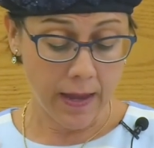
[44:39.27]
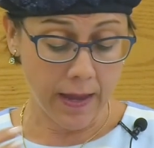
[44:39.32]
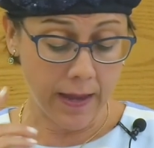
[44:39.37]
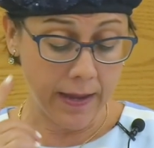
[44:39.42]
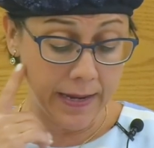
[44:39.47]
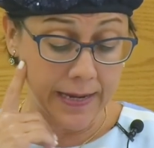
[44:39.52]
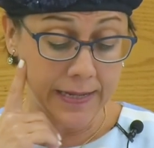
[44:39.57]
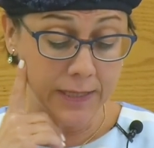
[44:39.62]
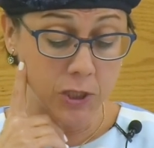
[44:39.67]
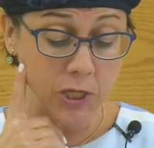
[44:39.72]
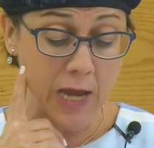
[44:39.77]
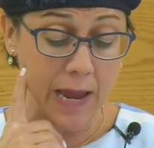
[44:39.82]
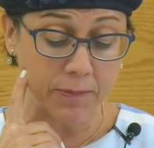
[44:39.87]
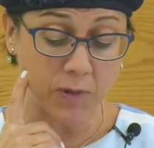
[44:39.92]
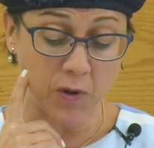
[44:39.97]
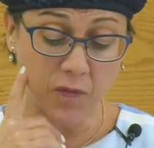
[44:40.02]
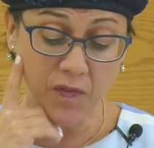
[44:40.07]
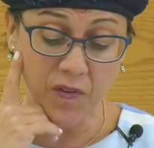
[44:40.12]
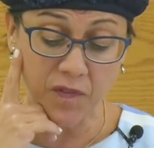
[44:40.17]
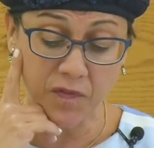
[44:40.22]
uh, in
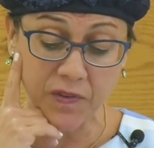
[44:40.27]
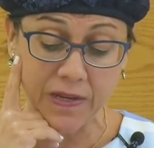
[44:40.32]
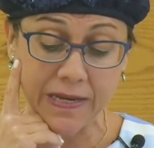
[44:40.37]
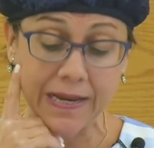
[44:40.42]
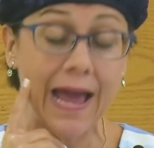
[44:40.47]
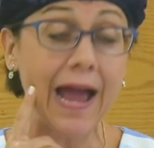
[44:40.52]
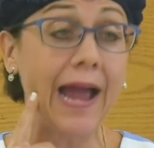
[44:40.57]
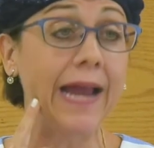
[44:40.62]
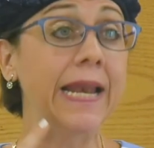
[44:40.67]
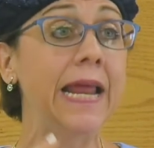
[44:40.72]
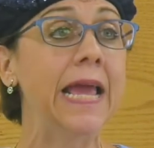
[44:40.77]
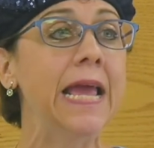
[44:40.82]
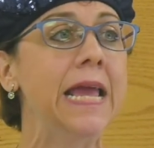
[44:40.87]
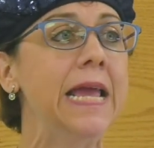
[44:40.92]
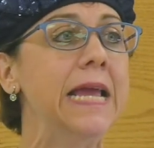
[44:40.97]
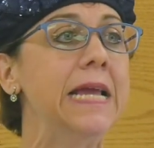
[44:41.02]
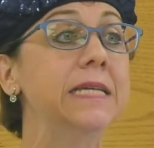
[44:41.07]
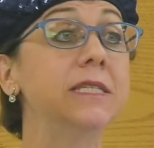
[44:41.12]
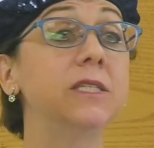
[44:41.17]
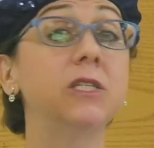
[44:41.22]
chapter fifty-nine,
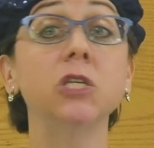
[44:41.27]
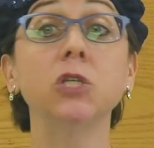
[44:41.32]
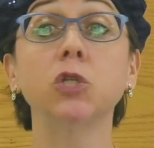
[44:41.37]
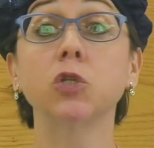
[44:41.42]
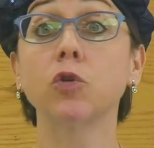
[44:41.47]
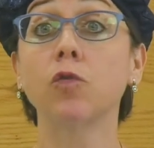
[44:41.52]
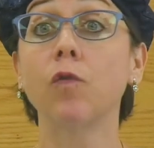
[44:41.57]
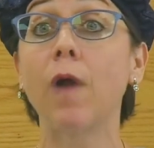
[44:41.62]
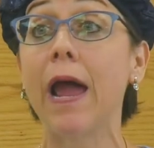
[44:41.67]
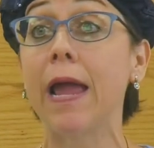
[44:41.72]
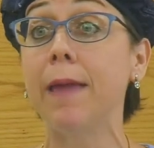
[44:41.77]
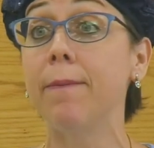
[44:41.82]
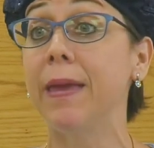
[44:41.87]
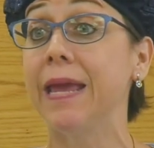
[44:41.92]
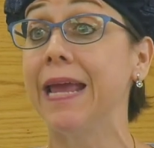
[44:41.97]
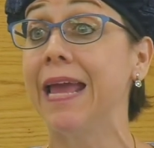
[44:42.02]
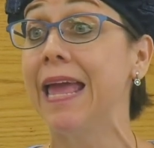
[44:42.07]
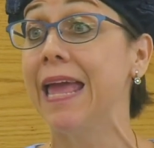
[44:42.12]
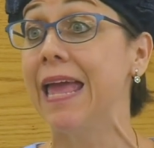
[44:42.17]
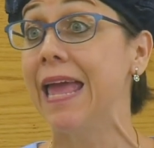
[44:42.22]
is
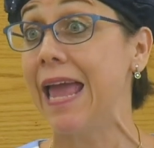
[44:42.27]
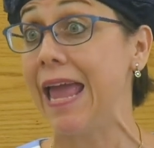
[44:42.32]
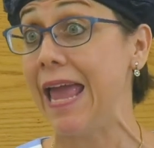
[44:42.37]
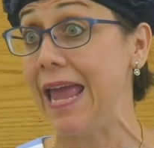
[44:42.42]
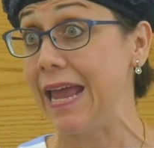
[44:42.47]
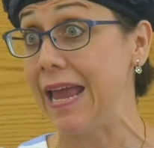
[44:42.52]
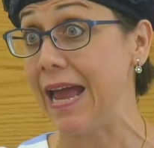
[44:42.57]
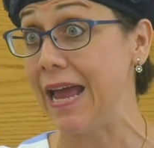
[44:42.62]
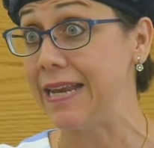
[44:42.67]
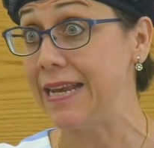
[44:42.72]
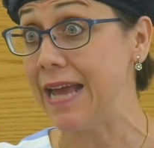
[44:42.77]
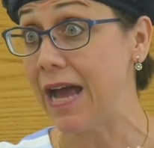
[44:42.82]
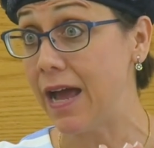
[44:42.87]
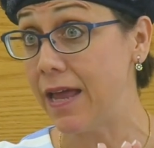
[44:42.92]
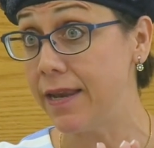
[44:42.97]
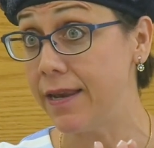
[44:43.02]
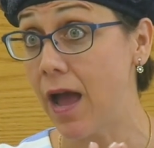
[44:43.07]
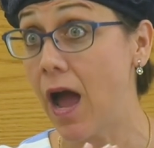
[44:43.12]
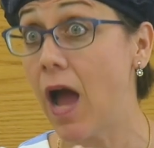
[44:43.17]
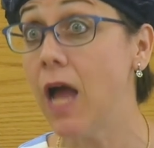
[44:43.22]
describing a, an,
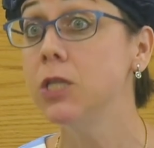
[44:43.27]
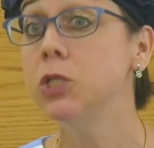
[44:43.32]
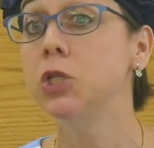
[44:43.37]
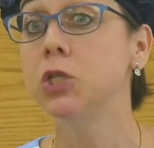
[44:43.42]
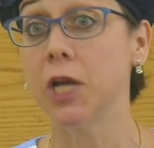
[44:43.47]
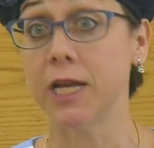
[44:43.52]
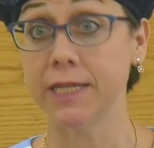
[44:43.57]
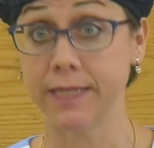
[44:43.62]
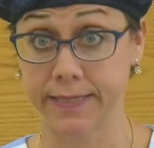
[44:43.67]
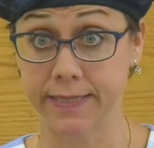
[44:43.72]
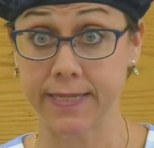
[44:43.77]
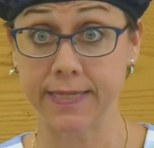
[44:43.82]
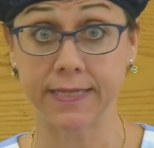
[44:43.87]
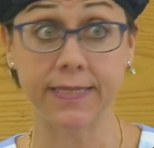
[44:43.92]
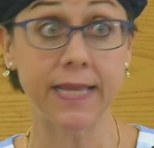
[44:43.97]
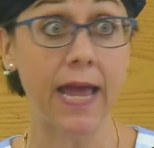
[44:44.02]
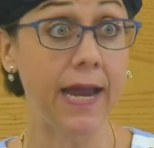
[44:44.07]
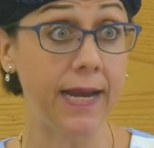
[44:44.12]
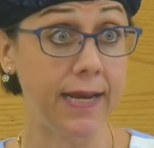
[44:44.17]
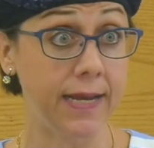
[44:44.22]
an unjust
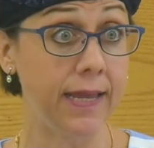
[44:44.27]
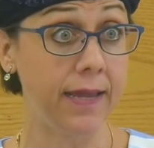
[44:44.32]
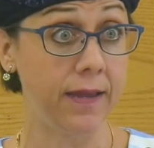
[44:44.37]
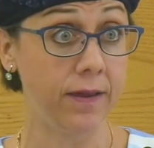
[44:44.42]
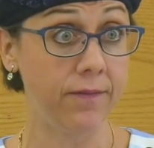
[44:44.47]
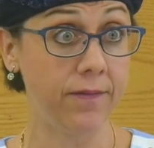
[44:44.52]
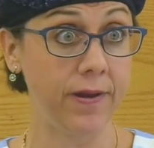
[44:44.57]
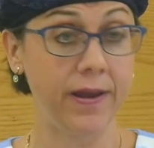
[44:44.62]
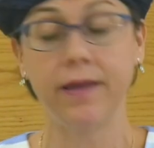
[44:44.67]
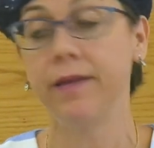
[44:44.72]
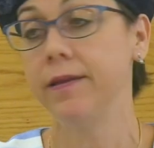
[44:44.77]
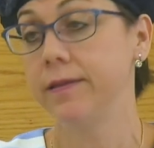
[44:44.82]
society, right?